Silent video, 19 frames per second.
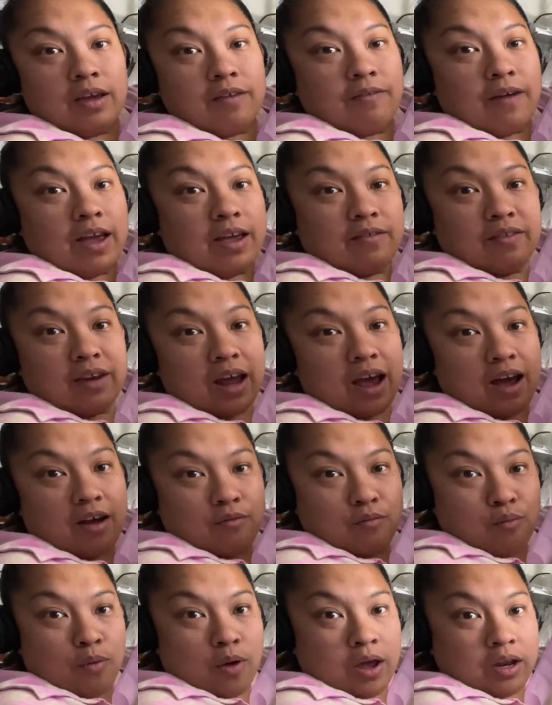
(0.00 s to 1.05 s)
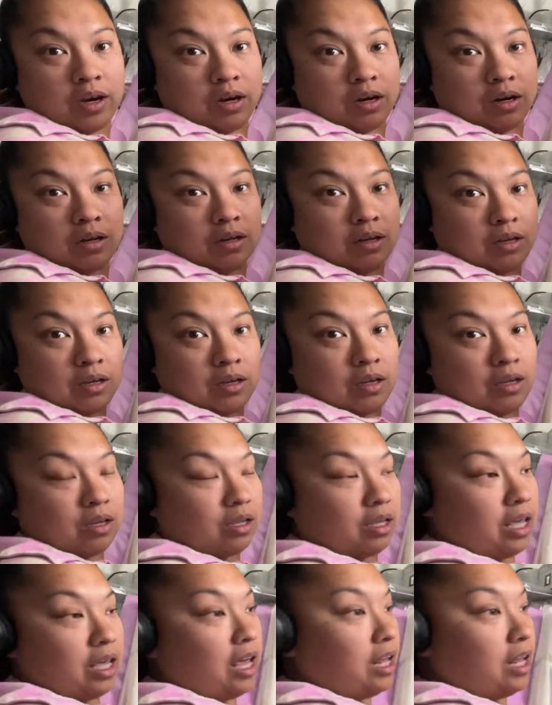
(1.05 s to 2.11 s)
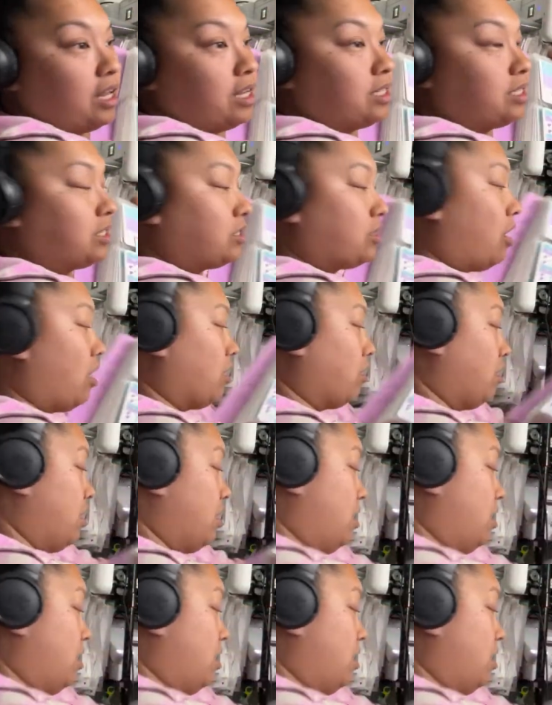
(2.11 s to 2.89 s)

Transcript: if I even have one kit in stock.